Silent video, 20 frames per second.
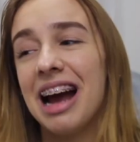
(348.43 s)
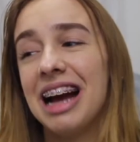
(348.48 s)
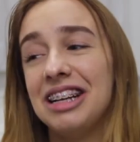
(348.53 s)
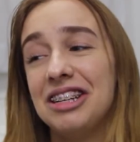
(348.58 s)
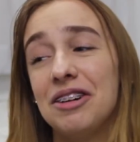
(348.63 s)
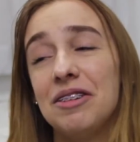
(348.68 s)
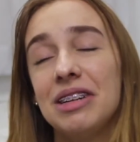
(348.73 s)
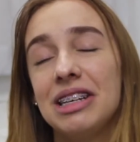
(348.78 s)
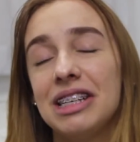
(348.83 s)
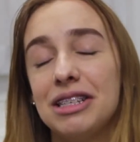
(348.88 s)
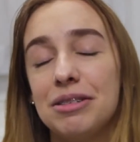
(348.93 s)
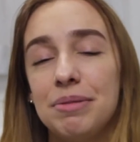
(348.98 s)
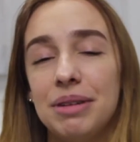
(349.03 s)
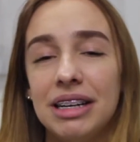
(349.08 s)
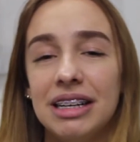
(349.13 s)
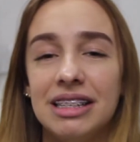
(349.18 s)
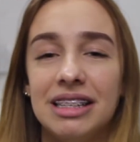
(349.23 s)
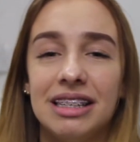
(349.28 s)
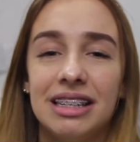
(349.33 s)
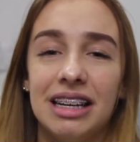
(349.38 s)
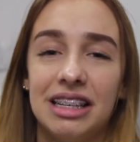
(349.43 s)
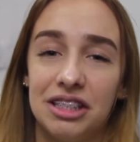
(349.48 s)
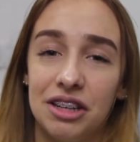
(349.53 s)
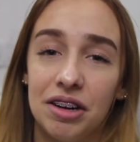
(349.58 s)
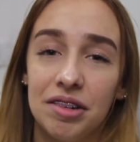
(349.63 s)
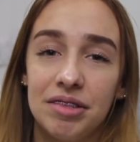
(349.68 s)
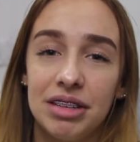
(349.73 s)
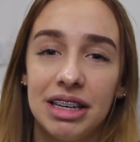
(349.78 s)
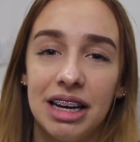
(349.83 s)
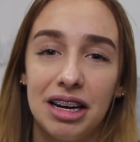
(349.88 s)
I don't experience it as
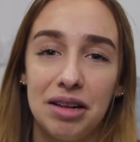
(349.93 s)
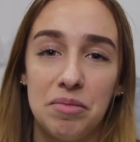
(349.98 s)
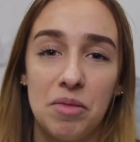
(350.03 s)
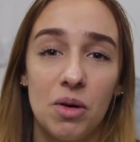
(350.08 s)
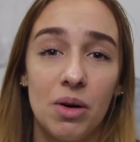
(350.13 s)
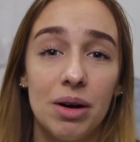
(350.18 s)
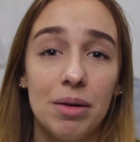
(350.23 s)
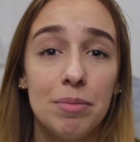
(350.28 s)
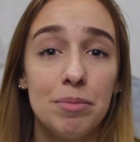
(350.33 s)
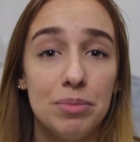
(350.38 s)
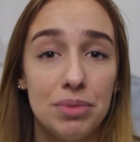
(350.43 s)
often anymore,